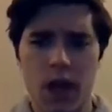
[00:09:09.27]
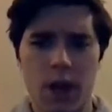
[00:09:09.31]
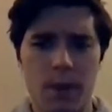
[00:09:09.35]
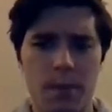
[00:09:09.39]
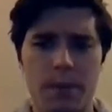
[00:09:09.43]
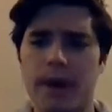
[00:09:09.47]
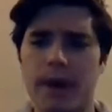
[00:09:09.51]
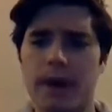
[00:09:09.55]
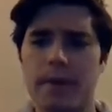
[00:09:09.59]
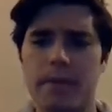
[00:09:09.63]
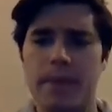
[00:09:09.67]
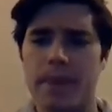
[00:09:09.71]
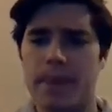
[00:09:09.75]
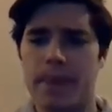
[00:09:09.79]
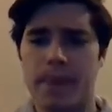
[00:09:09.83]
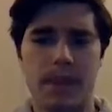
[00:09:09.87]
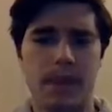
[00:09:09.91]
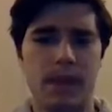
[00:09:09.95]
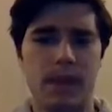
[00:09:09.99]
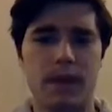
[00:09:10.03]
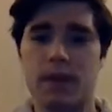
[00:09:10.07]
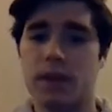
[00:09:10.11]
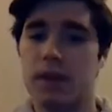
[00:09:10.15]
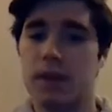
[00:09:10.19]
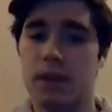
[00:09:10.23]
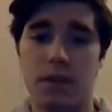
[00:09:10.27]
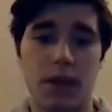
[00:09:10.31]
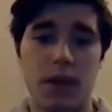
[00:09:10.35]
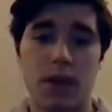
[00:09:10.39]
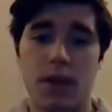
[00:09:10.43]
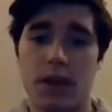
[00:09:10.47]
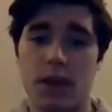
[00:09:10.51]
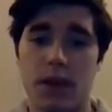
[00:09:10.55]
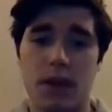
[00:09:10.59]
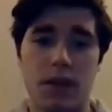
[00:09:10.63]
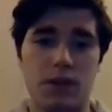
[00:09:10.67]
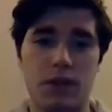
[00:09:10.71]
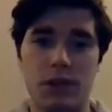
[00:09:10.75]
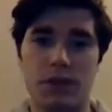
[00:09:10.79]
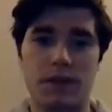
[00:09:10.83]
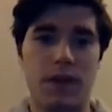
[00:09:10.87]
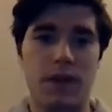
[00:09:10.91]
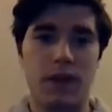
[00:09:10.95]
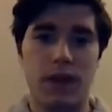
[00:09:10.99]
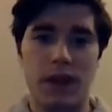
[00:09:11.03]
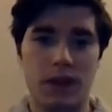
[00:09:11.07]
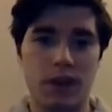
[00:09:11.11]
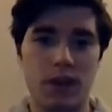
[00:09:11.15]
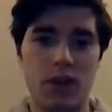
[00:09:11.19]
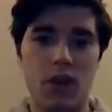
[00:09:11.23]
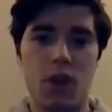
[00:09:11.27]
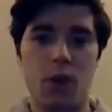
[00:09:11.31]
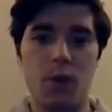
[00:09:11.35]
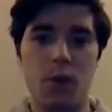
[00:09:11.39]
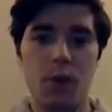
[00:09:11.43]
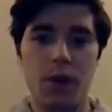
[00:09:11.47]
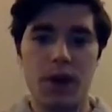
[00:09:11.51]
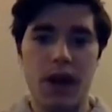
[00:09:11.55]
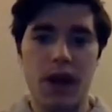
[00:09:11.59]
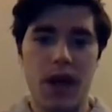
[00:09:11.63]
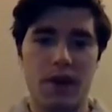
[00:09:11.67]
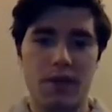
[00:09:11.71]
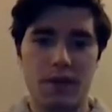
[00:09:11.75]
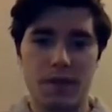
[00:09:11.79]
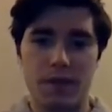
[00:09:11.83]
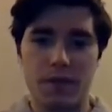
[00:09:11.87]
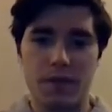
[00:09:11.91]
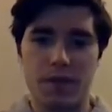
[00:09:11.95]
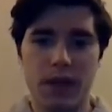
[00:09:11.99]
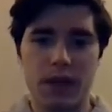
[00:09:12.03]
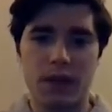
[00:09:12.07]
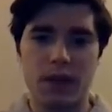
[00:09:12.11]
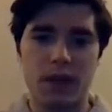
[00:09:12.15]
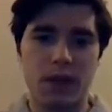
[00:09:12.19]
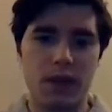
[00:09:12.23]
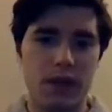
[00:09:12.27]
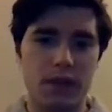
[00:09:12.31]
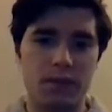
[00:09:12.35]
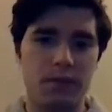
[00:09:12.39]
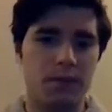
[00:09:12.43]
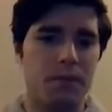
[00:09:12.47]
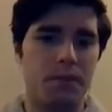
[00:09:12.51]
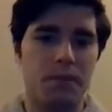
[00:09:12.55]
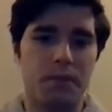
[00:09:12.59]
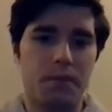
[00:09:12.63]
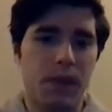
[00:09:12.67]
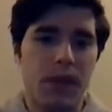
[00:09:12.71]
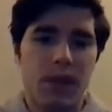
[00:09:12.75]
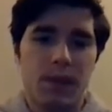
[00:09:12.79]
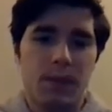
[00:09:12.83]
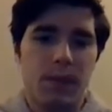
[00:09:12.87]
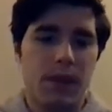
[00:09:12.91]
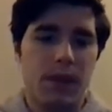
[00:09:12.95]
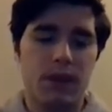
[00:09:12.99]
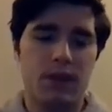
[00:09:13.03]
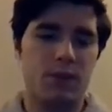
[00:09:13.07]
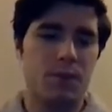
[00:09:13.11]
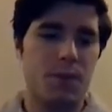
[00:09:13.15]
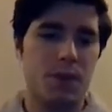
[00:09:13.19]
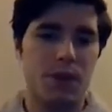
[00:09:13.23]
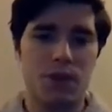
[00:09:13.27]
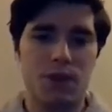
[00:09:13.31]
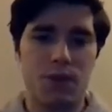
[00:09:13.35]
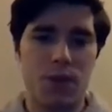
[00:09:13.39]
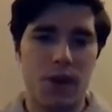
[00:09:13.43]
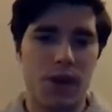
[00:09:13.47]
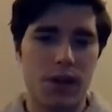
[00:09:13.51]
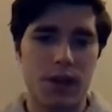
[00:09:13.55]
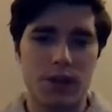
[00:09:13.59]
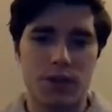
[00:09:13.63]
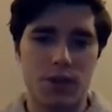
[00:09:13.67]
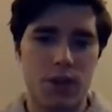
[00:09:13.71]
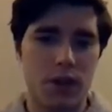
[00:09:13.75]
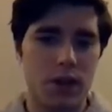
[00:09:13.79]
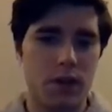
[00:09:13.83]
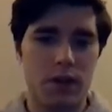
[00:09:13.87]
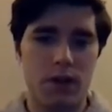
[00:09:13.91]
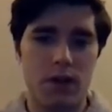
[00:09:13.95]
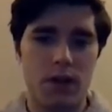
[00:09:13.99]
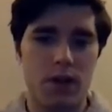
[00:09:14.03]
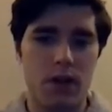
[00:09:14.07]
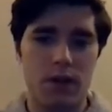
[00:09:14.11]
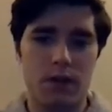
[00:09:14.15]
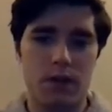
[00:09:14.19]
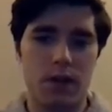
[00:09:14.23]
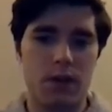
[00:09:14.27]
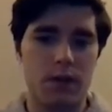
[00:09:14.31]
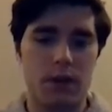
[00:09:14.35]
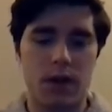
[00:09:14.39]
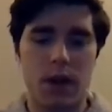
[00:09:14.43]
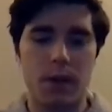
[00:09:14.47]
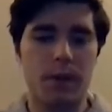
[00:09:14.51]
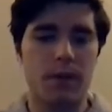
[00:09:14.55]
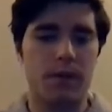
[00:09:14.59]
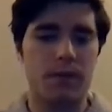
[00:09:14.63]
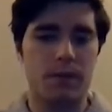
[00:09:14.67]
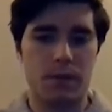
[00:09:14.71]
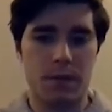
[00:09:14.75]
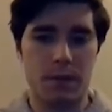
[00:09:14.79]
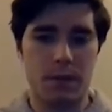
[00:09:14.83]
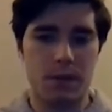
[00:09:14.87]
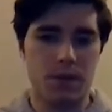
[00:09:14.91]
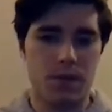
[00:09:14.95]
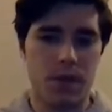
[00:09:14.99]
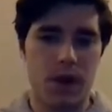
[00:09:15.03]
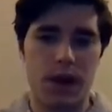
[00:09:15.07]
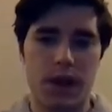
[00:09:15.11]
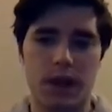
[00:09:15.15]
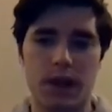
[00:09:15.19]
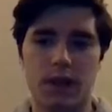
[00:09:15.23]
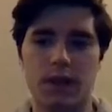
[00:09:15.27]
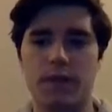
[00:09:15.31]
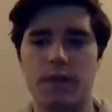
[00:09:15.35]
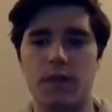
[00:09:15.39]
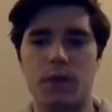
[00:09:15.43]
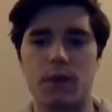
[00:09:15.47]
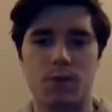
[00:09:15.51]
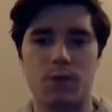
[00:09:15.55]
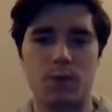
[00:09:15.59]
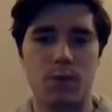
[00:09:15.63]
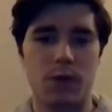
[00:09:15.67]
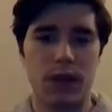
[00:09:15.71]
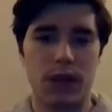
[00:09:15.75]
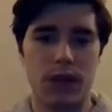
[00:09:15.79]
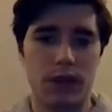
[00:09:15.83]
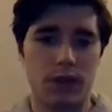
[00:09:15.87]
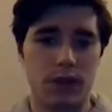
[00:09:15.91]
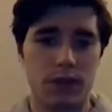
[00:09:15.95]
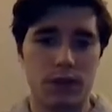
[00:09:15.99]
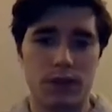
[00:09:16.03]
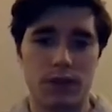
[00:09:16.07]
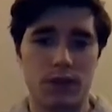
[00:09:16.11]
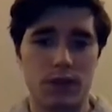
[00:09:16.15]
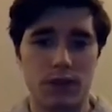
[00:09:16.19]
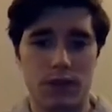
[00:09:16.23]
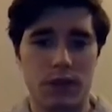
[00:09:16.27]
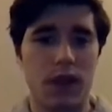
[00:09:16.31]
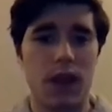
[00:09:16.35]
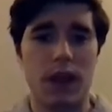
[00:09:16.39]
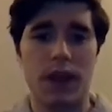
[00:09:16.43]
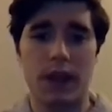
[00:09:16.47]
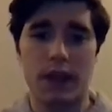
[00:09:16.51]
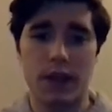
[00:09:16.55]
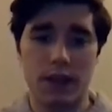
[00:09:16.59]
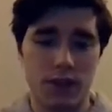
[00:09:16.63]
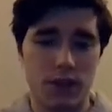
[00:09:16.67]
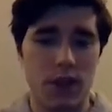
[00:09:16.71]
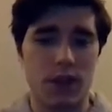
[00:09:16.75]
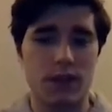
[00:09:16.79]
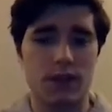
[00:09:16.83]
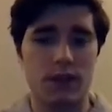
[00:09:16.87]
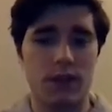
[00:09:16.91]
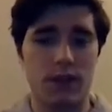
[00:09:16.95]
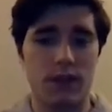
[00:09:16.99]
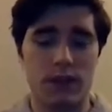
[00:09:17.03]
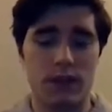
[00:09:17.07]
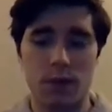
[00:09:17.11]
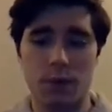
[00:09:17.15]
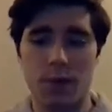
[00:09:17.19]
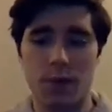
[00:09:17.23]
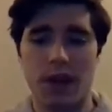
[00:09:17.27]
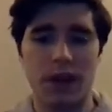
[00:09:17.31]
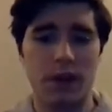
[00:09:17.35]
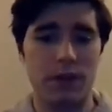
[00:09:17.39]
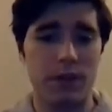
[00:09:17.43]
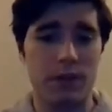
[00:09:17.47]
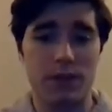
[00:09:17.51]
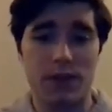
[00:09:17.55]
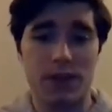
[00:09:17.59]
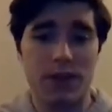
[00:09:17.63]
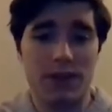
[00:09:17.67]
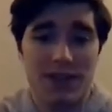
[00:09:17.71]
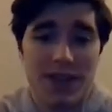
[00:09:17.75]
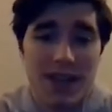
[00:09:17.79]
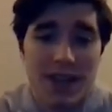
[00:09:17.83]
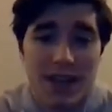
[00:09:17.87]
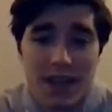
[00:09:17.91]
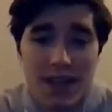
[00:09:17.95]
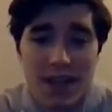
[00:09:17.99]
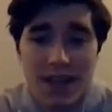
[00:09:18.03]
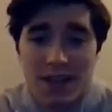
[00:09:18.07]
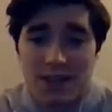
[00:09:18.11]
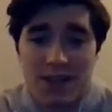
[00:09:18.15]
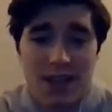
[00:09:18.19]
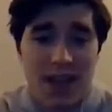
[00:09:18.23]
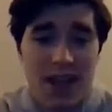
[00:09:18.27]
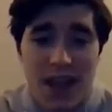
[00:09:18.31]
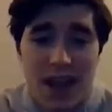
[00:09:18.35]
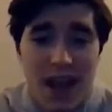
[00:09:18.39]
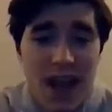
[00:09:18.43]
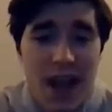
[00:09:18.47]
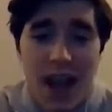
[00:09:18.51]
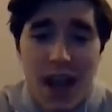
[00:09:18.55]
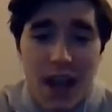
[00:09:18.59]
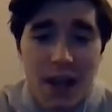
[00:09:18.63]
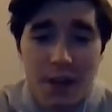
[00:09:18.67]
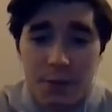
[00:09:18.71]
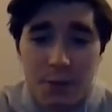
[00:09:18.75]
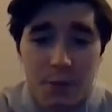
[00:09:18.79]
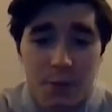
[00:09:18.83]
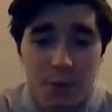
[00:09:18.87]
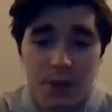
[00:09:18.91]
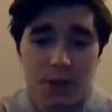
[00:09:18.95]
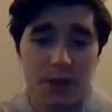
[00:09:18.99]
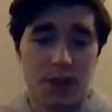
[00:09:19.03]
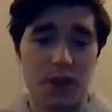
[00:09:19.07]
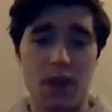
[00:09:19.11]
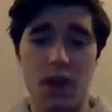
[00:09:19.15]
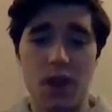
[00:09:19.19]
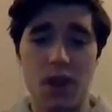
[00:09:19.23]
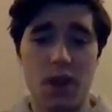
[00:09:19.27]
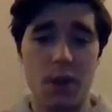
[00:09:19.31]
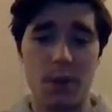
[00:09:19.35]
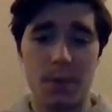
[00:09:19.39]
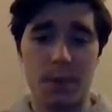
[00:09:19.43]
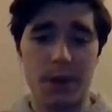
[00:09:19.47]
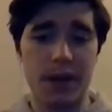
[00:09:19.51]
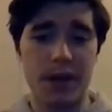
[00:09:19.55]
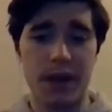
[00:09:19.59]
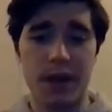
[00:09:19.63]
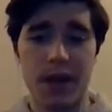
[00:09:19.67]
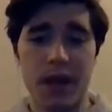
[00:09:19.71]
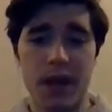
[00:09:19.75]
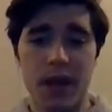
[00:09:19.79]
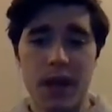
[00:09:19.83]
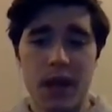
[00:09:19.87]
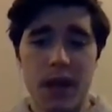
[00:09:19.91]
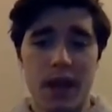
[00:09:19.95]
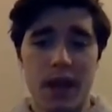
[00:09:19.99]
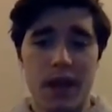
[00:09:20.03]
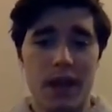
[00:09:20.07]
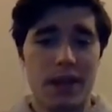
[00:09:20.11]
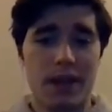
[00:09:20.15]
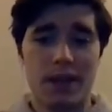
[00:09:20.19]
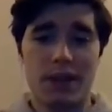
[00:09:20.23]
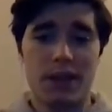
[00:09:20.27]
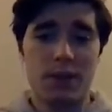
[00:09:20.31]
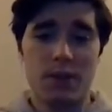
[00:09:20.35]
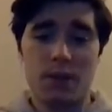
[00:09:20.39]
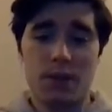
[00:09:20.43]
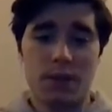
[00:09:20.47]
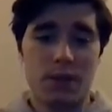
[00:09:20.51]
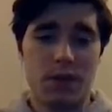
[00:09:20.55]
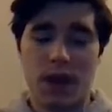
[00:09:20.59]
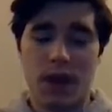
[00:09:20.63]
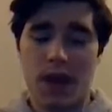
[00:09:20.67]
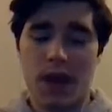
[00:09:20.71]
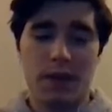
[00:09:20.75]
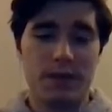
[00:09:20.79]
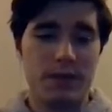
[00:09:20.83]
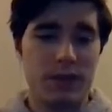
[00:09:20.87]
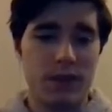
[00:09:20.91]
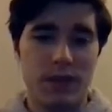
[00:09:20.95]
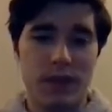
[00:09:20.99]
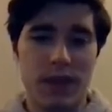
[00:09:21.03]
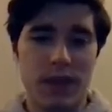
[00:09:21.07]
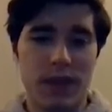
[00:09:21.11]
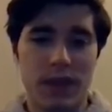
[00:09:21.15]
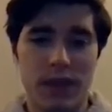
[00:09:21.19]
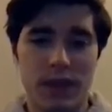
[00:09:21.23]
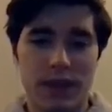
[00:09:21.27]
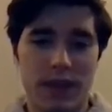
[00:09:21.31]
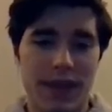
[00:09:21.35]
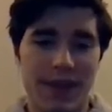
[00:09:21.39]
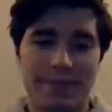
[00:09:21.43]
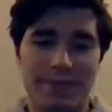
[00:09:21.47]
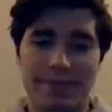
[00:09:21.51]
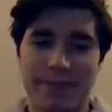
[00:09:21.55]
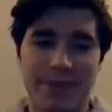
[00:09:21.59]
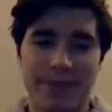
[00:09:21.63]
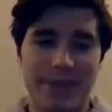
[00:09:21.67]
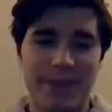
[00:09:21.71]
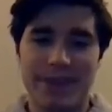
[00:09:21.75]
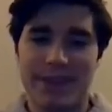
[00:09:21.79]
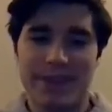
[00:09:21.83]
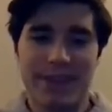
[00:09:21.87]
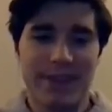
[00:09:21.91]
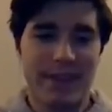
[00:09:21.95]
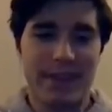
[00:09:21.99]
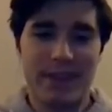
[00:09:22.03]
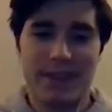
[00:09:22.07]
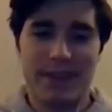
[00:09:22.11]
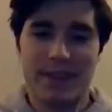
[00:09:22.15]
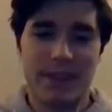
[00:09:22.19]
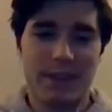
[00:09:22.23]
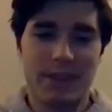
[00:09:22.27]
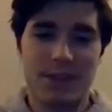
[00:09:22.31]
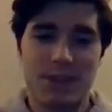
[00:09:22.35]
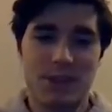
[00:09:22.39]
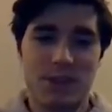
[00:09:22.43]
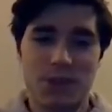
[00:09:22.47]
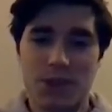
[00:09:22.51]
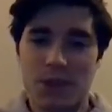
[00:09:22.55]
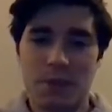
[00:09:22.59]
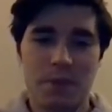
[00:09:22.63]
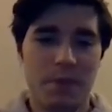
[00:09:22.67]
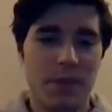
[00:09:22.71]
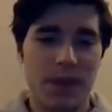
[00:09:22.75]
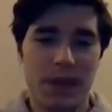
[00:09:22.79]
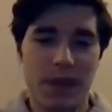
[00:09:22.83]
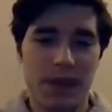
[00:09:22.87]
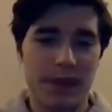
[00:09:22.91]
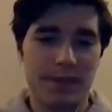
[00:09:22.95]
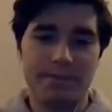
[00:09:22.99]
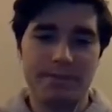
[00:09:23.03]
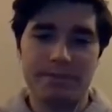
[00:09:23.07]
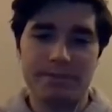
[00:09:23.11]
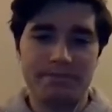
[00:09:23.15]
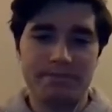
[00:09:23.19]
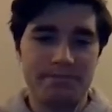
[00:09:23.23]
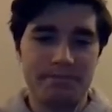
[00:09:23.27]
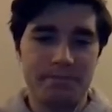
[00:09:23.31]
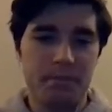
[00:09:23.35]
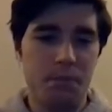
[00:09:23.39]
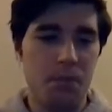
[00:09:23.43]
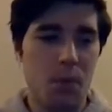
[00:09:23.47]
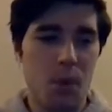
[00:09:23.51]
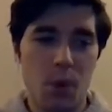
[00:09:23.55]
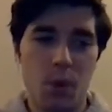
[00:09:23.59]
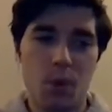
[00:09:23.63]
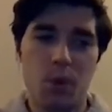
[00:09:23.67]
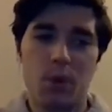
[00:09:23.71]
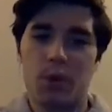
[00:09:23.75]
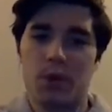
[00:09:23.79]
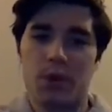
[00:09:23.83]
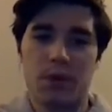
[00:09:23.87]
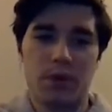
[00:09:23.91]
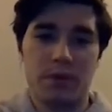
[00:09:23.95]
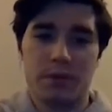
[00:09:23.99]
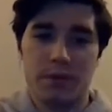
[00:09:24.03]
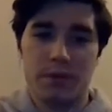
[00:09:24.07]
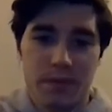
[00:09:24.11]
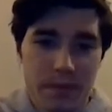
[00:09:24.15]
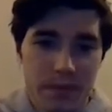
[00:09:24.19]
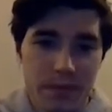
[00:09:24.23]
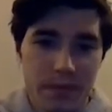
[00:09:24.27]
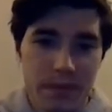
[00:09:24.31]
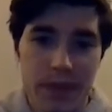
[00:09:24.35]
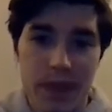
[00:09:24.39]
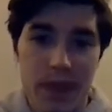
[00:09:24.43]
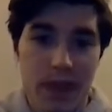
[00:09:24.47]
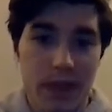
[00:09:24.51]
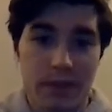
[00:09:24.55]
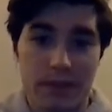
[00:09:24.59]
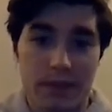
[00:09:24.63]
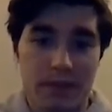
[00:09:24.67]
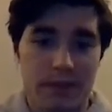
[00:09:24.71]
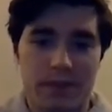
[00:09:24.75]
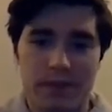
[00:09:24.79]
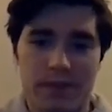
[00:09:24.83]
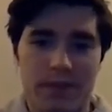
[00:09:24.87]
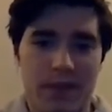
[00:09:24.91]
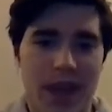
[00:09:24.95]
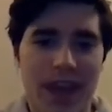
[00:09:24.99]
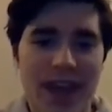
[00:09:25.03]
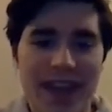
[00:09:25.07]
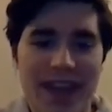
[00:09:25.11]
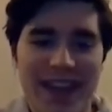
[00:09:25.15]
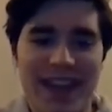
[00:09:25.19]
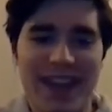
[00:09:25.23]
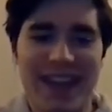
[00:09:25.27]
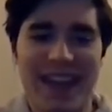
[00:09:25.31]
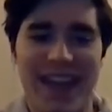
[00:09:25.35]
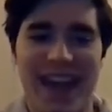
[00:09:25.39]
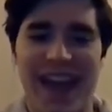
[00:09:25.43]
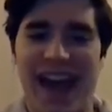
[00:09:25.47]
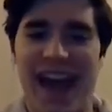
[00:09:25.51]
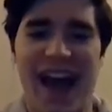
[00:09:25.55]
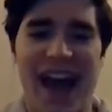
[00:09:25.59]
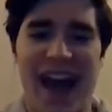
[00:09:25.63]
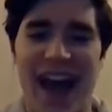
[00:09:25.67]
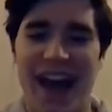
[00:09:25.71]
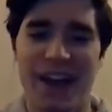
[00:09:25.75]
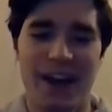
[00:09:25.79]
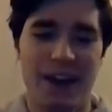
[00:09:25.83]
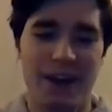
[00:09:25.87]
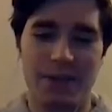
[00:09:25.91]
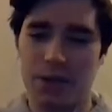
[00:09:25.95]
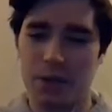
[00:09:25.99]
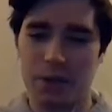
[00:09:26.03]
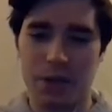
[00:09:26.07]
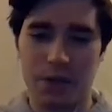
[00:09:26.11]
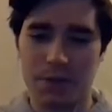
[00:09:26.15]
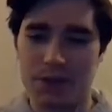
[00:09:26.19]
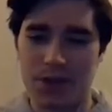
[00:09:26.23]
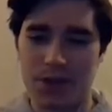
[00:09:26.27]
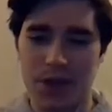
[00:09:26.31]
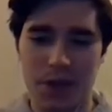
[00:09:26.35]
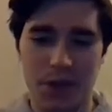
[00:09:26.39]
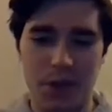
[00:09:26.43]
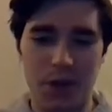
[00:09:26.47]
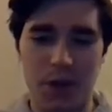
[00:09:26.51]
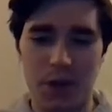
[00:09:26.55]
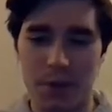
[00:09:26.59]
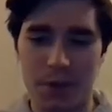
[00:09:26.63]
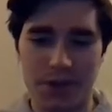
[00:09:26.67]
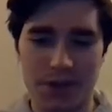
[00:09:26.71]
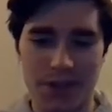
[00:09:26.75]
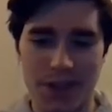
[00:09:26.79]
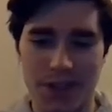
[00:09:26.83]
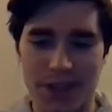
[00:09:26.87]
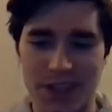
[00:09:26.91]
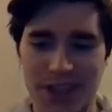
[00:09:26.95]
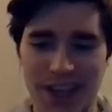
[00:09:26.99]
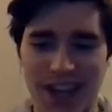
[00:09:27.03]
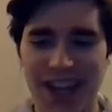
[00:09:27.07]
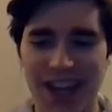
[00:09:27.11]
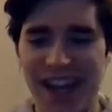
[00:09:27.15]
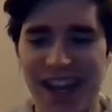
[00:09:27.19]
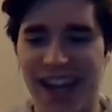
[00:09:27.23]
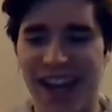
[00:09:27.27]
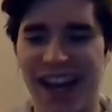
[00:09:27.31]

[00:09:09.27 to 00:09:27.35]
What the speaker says: But it just felt like no one had a feel. And maybe it's spring training jitter, or, coming from spring training the first week, just getting adjusted to the regular season, I guess. I don't really know, but you have to think like there's something more that I don't know what I'm saying. Hold on one second.